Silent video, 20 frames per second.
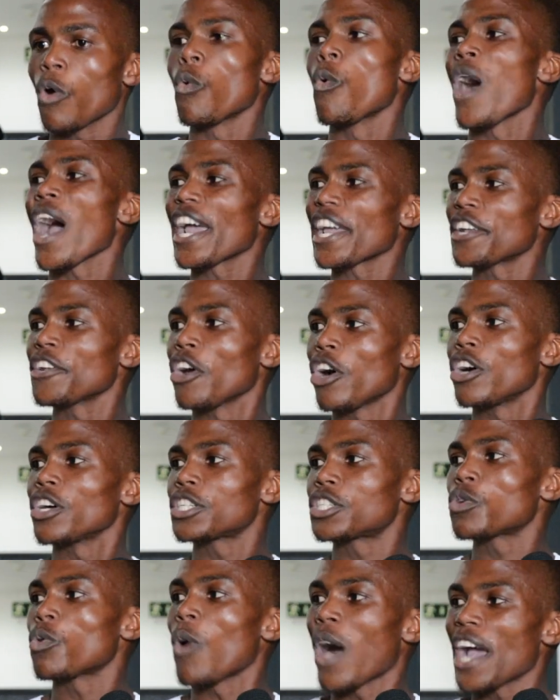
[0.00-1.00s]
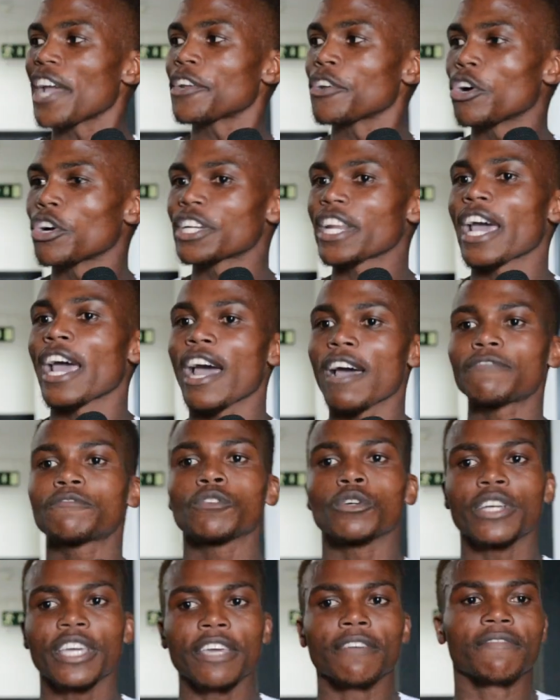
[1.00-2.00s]
Why not? I have
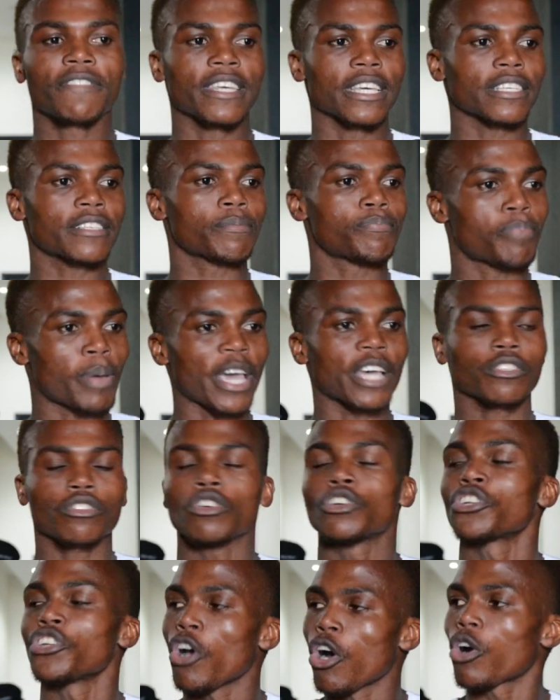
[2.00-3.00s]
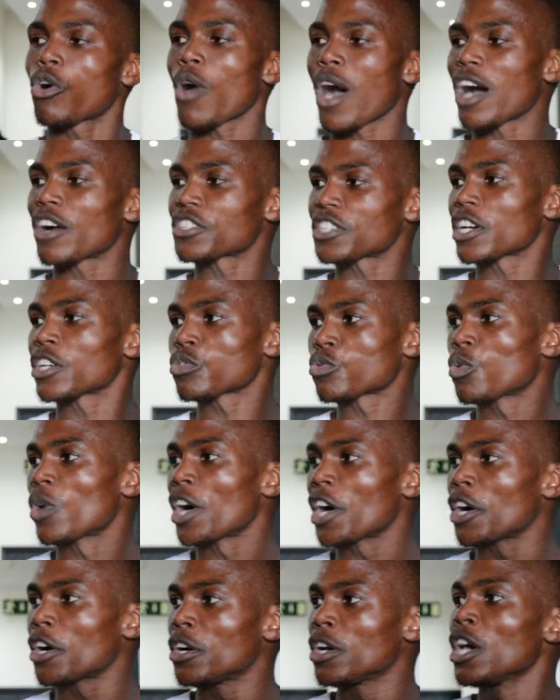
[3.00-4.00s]
to give this person knockout as
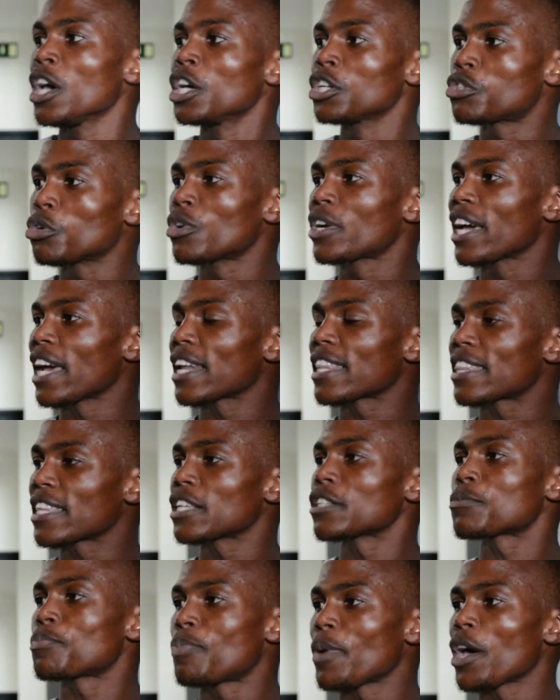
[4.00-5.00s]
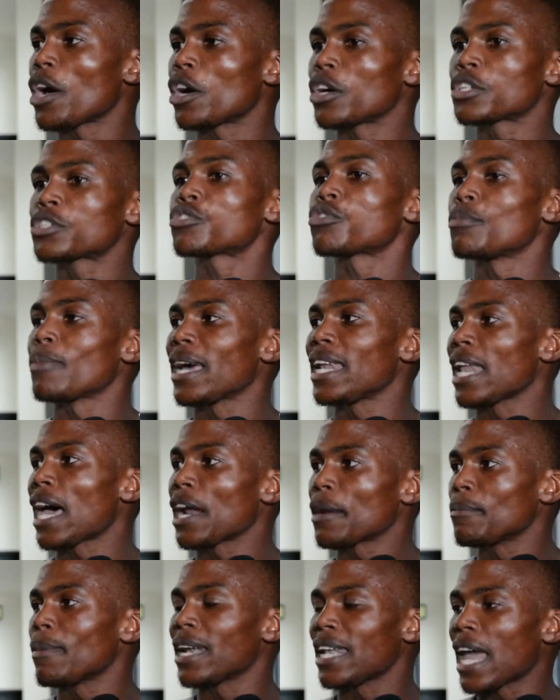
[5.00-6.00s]
well to get this belt to my
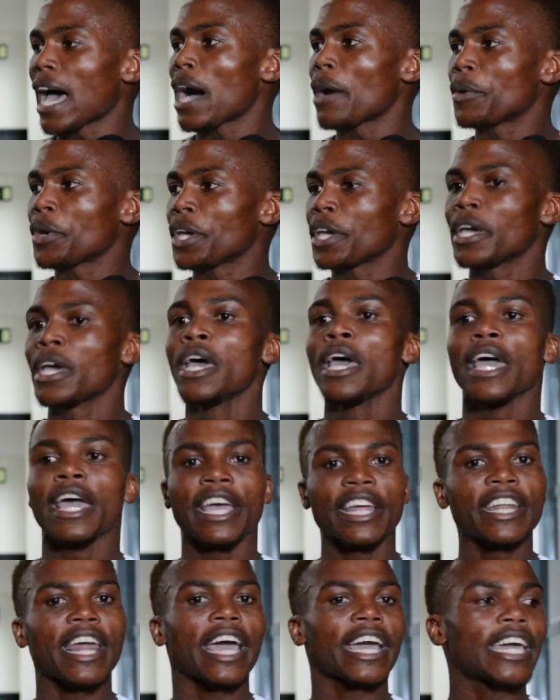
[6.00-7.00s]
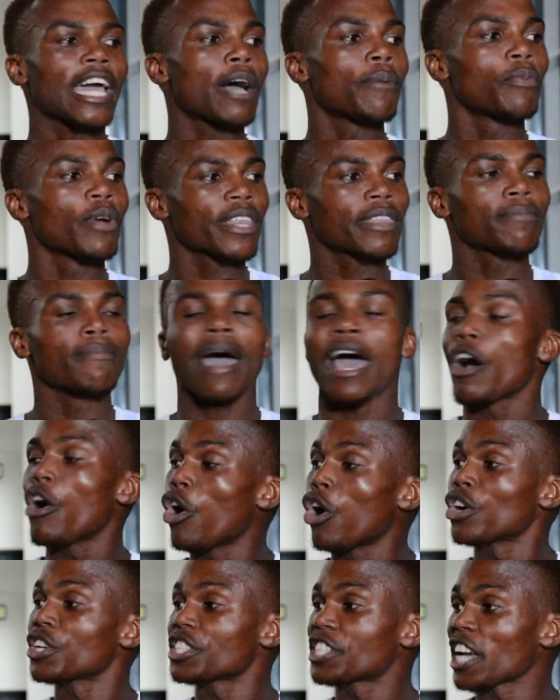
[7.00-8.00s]
land, Malawi. And I come with my
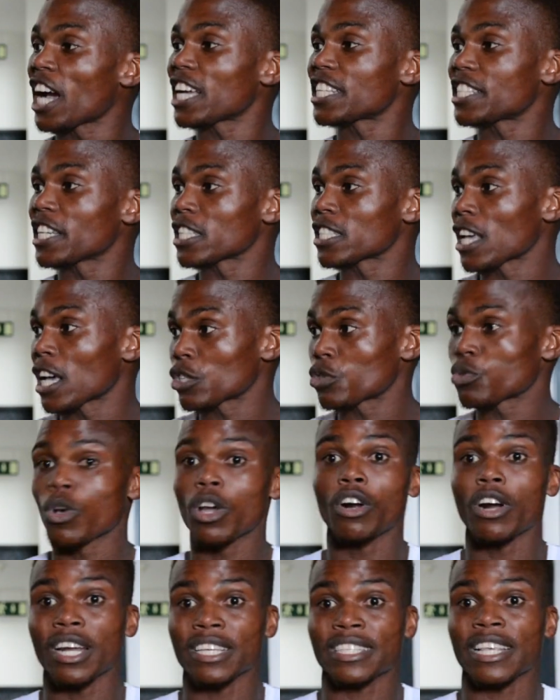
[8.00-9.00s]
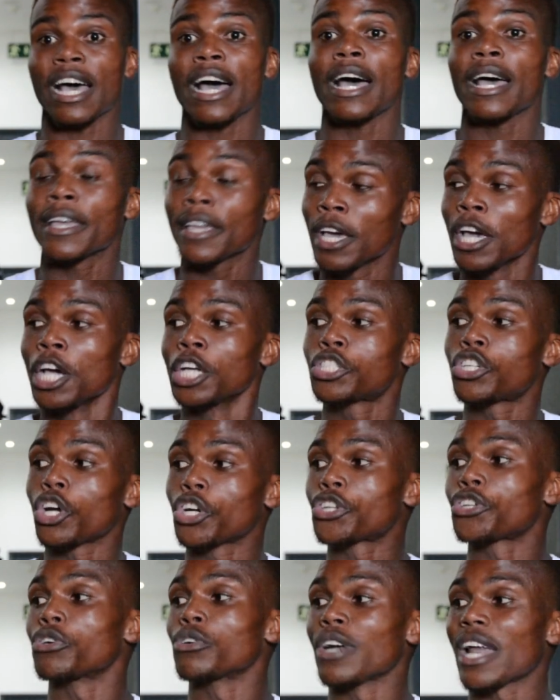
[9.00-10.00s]
own judges as well, as I
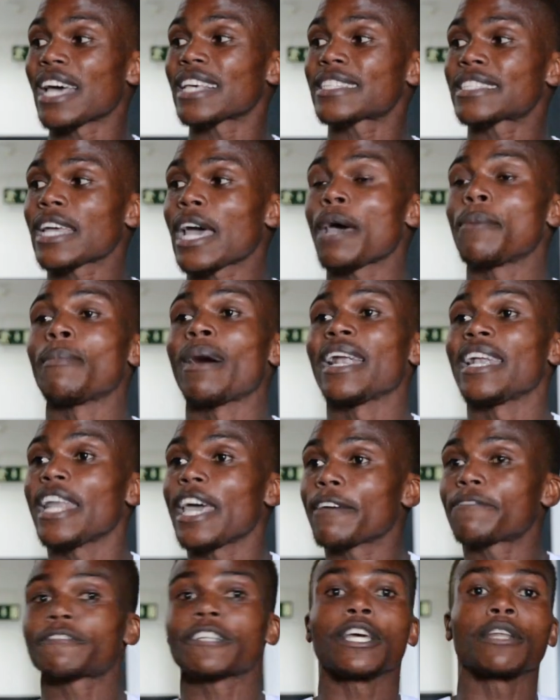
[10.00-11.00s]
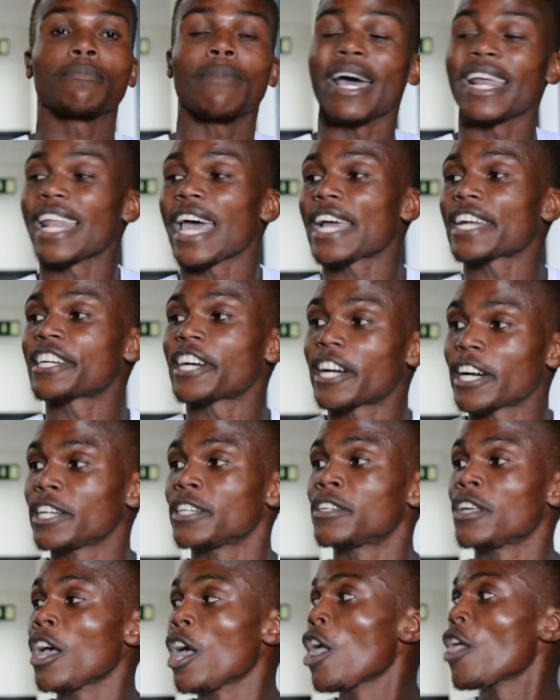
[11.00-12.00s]
told you last time, my left and my right
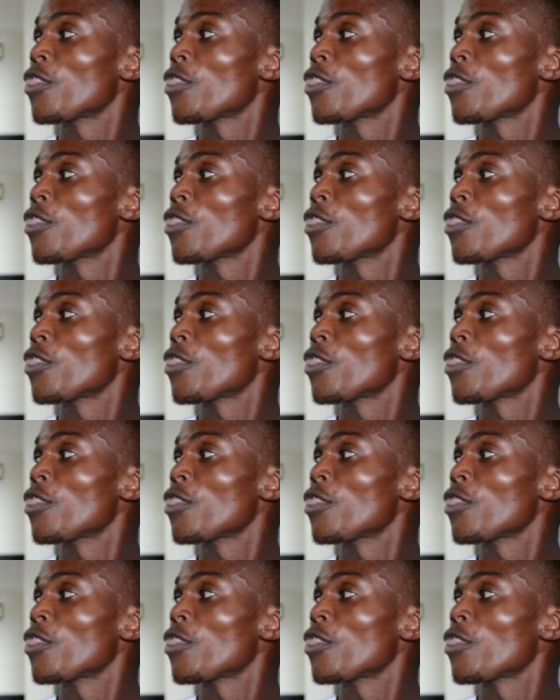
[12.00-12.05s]
hand.